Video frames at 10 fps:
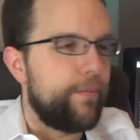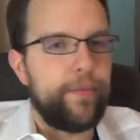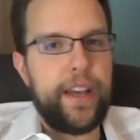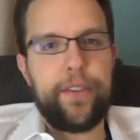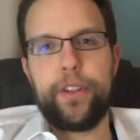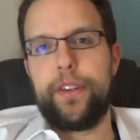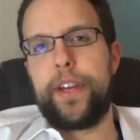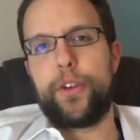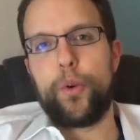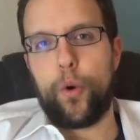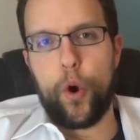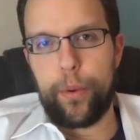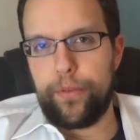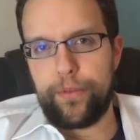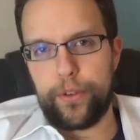They have to leave that door
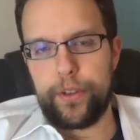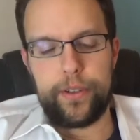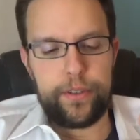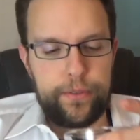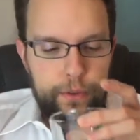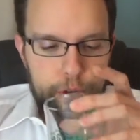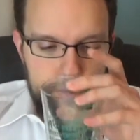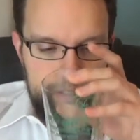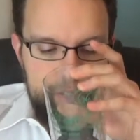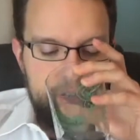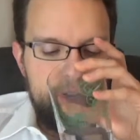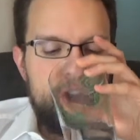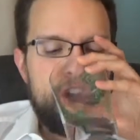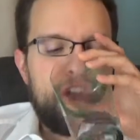open for a return.